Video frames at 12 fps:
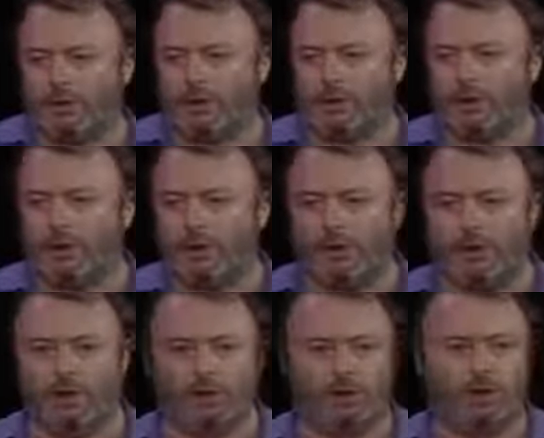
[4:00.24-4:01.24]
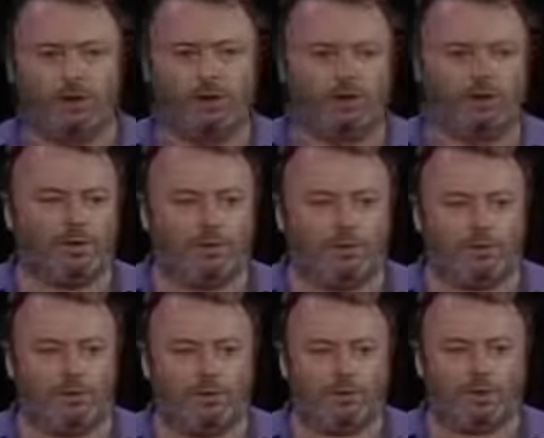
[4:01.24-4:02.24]
congeal that it is only those
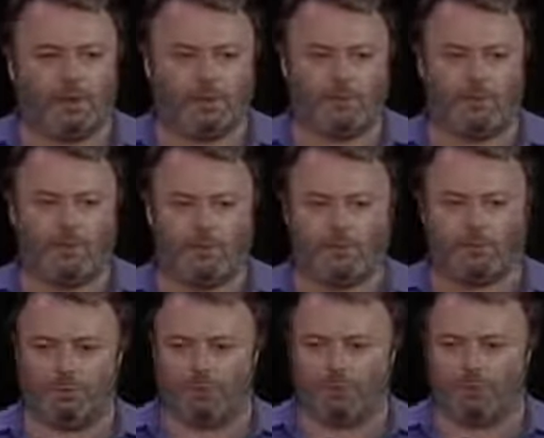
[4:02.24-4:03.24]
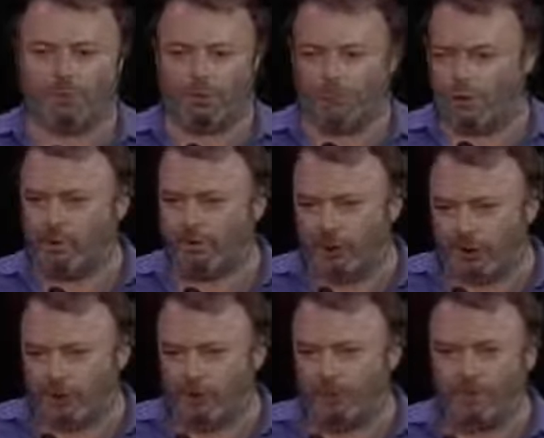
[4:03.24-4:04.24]
of us who support the regime
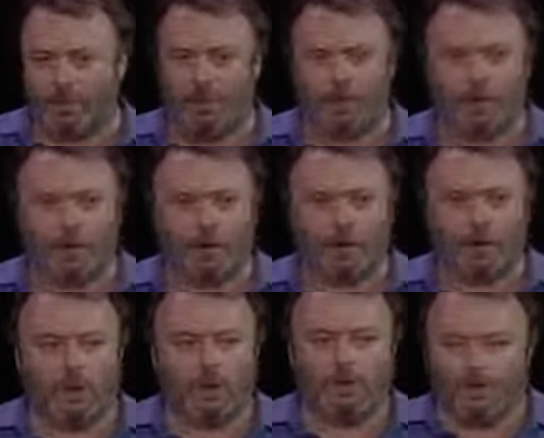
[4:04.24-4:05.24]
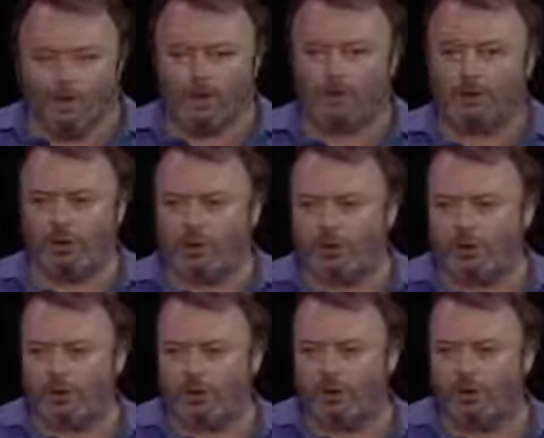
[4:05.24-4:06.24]
change, the revolutionary
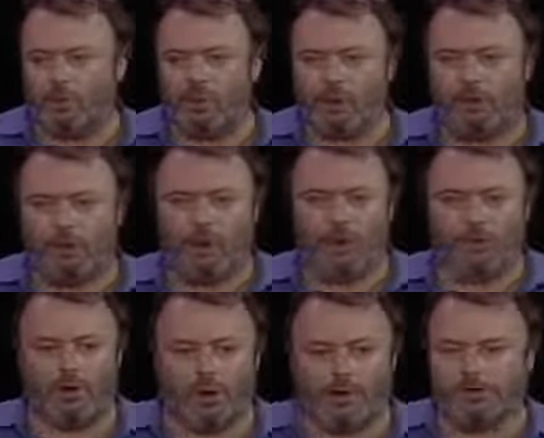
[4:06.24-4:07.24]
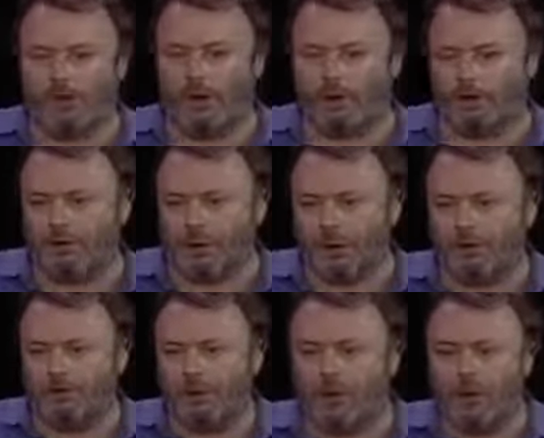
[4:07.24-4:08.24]
change in Iraq, who have any explaining to do.
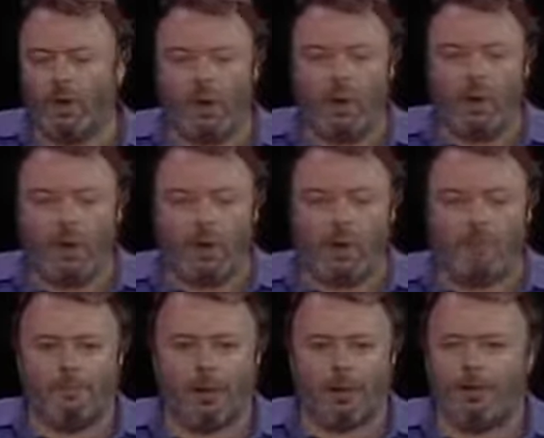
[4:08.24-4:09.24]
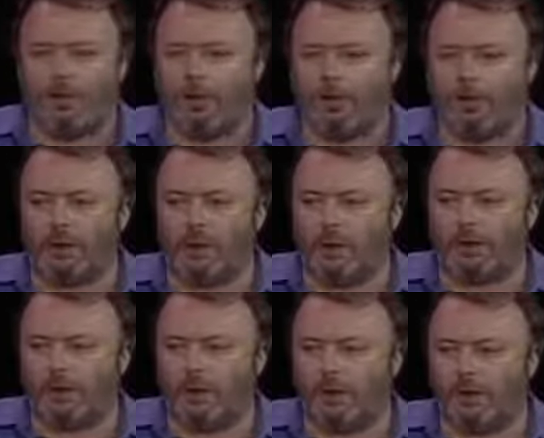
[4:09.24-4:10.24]
I think
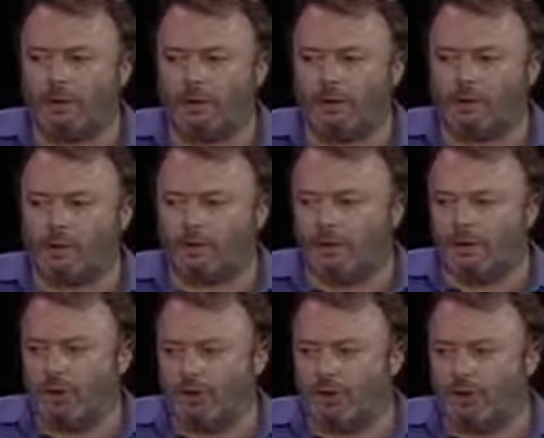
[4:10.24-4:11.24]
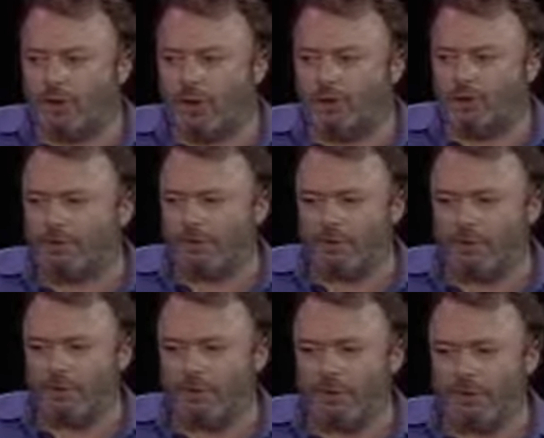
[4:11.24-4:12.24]
that that assumption needs to be counted from the
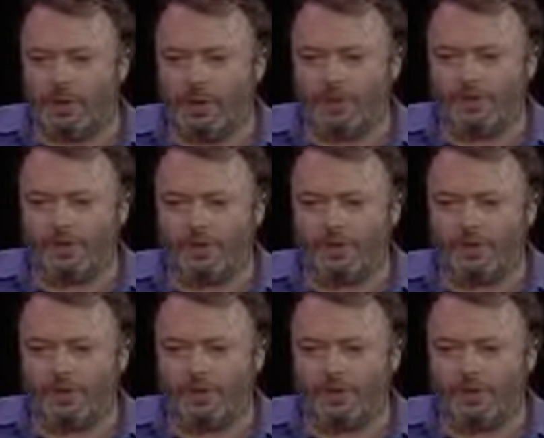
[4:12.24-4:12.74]
very beginning.